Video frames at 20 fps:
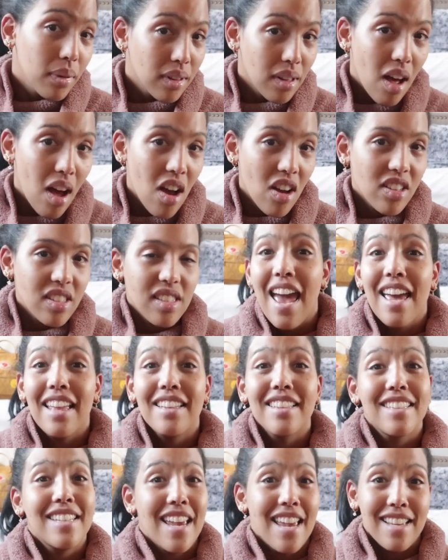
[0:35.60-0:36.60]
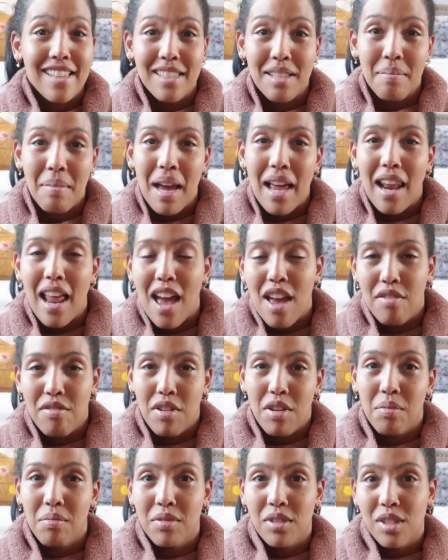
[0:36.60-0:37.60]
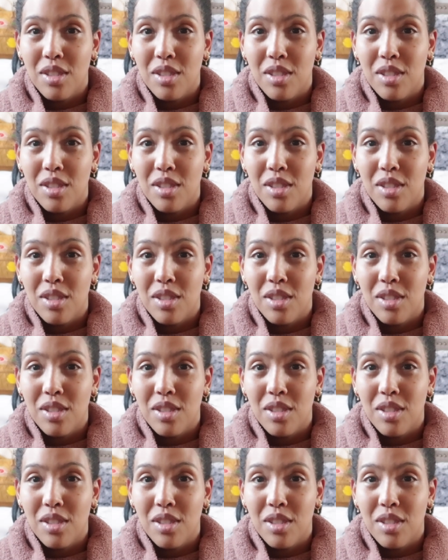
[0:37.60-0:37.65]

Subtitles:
vlogs and days in my life on